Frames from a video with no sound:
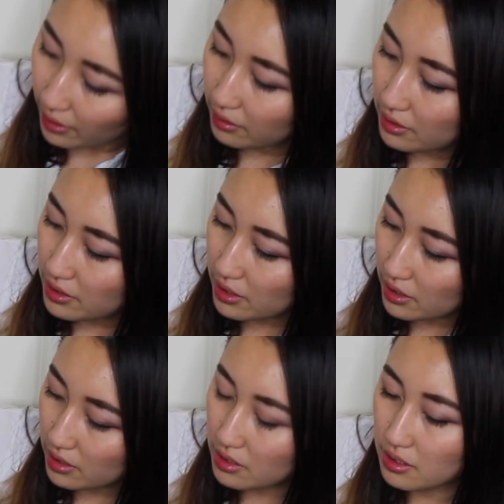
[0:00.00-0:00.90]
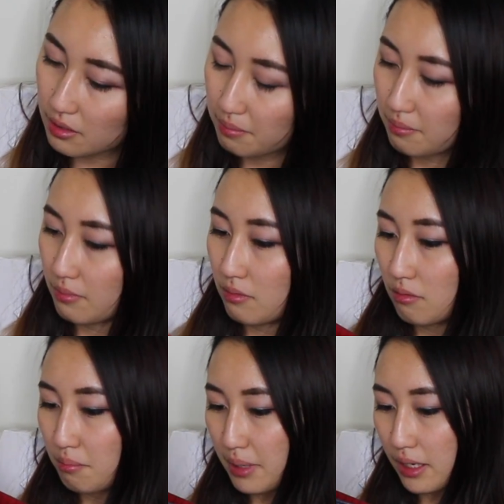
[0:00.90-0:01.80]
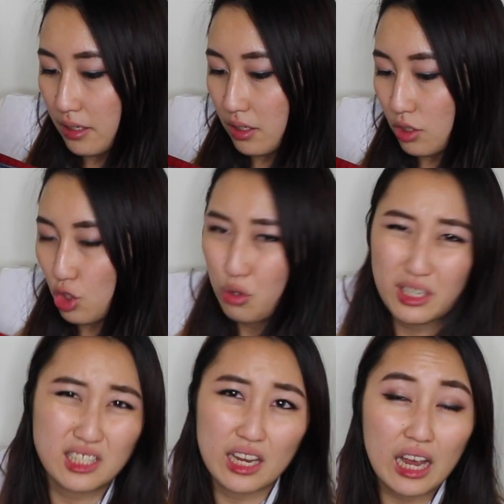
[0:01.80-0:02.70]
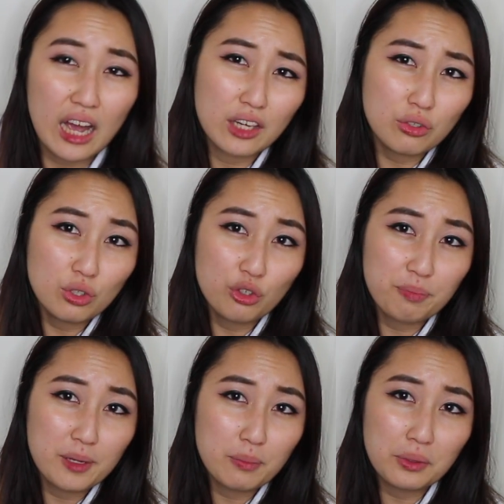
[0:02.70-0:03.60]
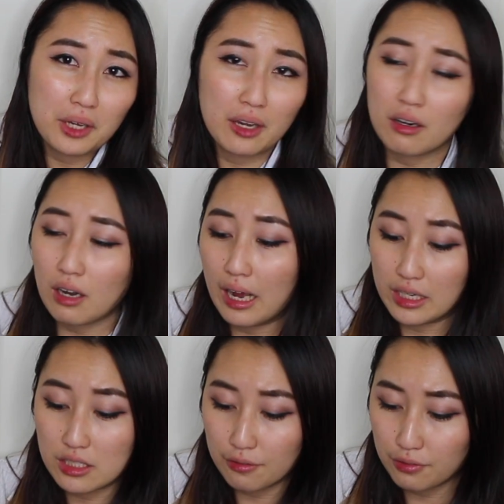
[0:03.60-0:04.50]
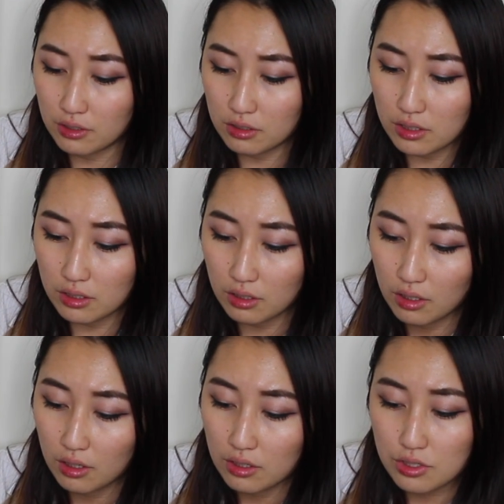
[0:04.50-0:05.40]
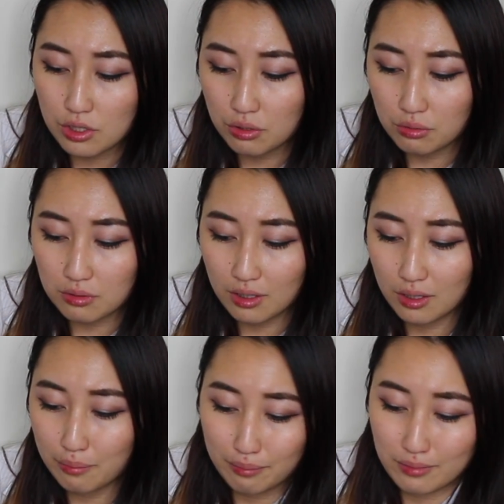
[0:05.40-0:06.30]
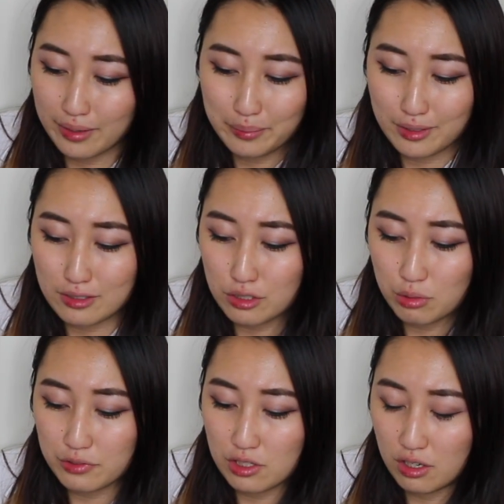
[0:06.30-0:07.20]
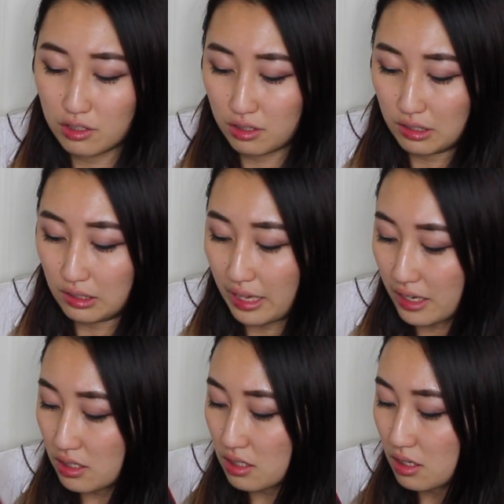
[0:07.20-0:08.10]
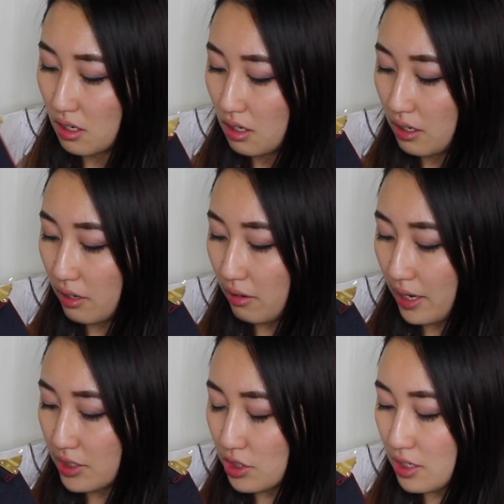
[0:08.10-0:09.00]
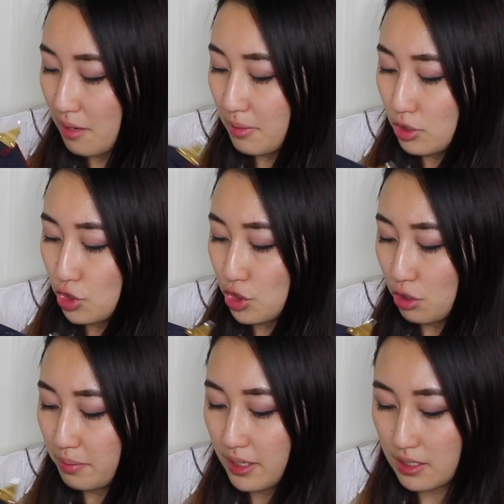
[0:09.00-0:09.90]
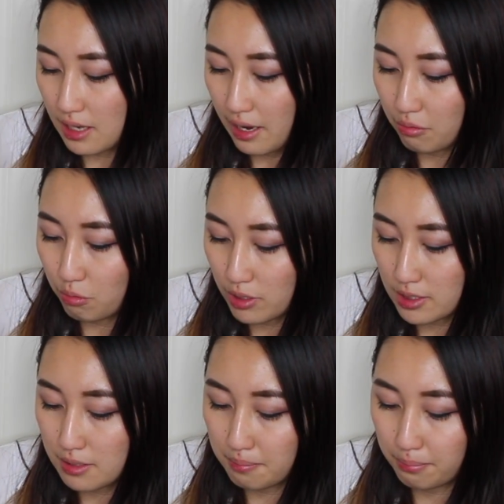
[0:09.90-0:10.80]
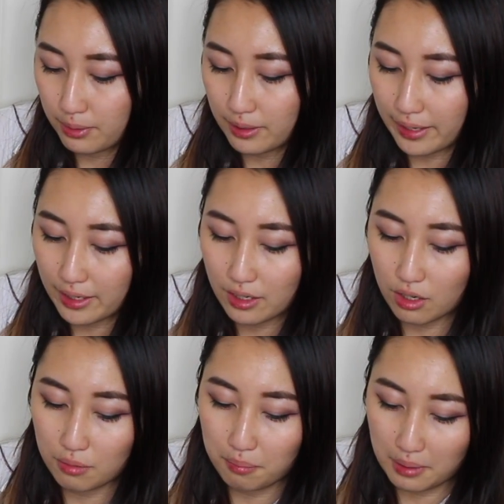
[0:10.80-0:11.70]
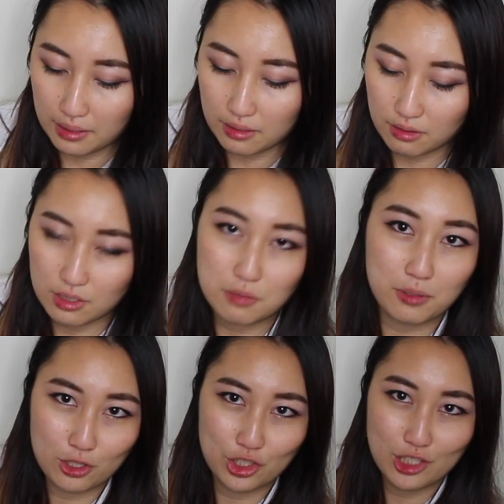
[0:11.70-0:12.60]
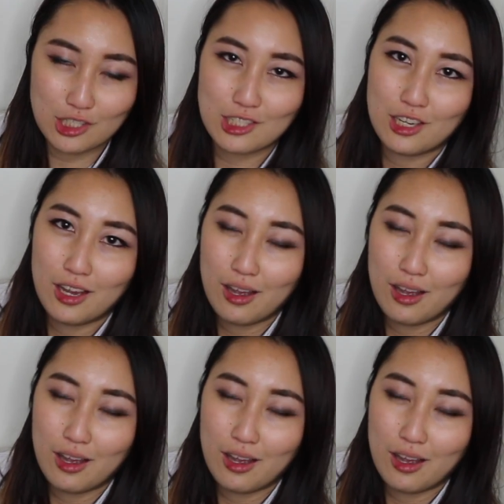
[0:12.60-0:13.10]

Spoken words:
And this is made in the USA. I don't know if people care. I definitely don't. I mean, it's Louis Vuitton nonetheless. Now I just am unsure because I wasn't planning on making this purchase.